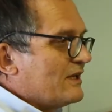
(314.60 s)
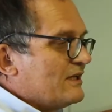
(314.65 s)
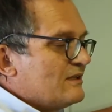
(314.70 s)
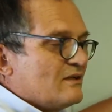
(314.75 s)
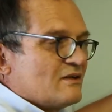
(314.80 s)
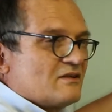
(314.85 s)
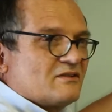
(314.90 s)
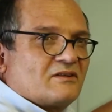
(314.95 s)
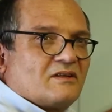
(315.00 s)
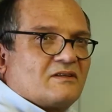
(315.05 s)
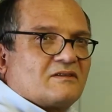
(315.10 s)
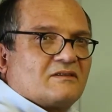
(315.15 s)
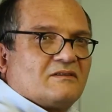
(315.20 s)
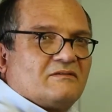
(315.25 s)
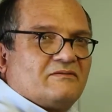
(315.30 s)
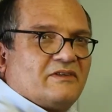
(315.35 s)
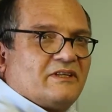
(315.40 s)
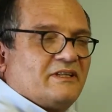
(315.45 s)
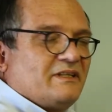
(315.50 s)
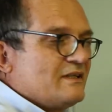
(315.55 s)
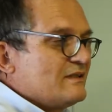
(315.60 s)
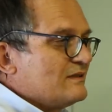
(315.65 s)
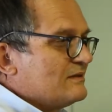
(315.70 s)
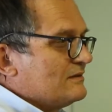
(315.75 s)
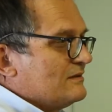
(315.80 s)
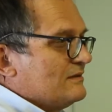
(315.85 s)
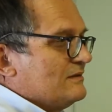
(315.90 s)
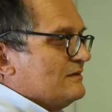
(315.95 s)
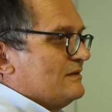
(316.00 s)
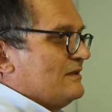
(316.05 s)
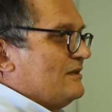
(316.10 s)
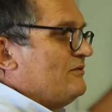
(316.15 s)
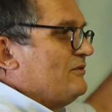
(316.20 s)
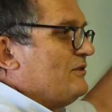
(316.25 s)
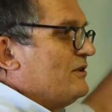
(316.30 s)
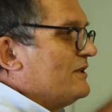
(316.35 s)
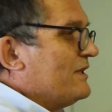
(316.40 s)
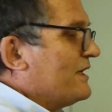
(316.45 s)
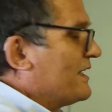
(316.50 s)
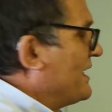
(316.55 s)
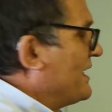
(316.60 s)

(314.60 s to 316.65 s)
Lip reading: get horizontal vertical if you're in a